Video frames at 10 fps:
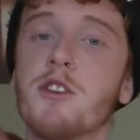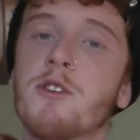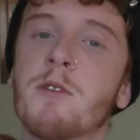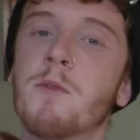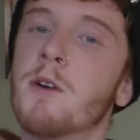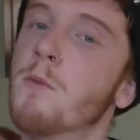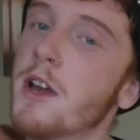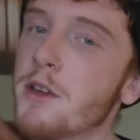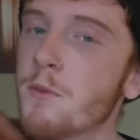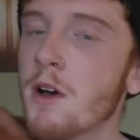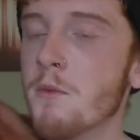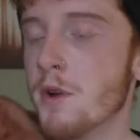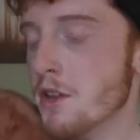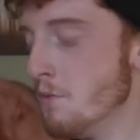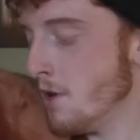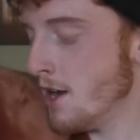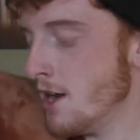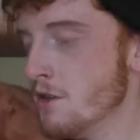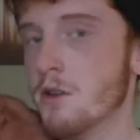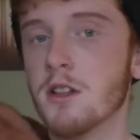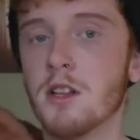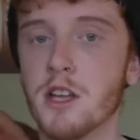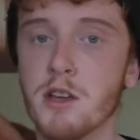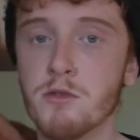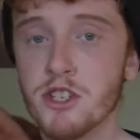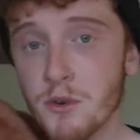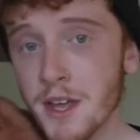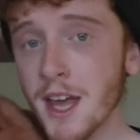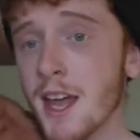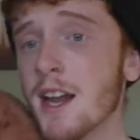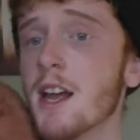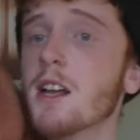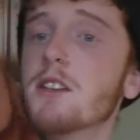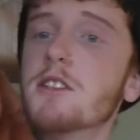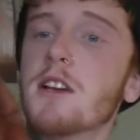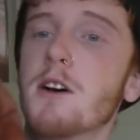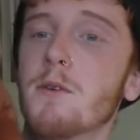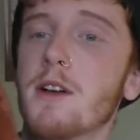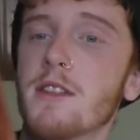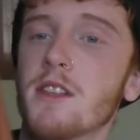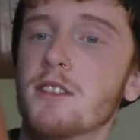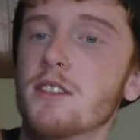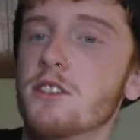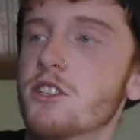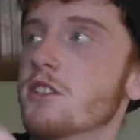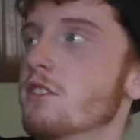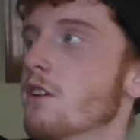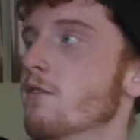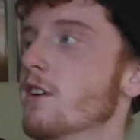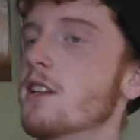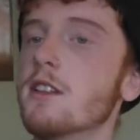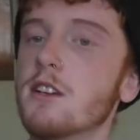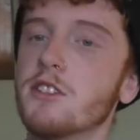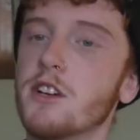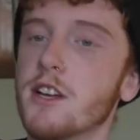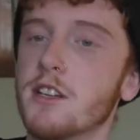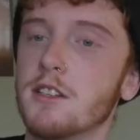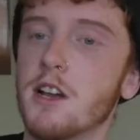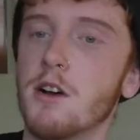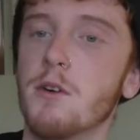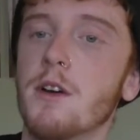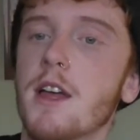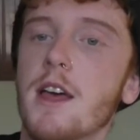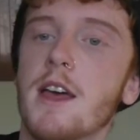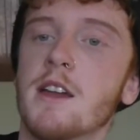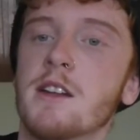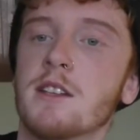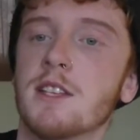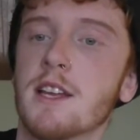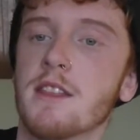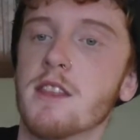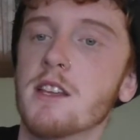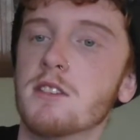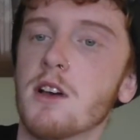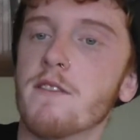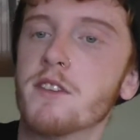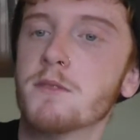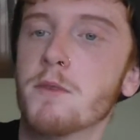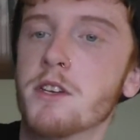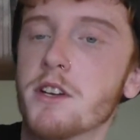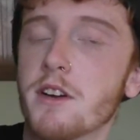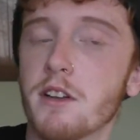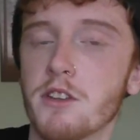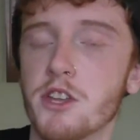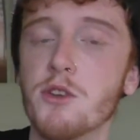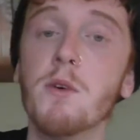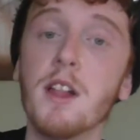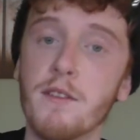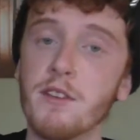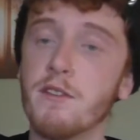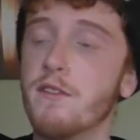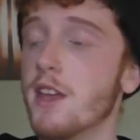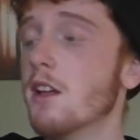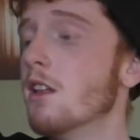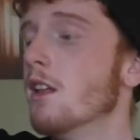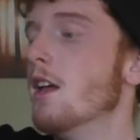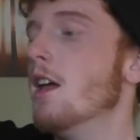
you can wear what you want when you want and you can look cute doing it. So this is just a really luxurious coat and it is like the softest material you will ever feel.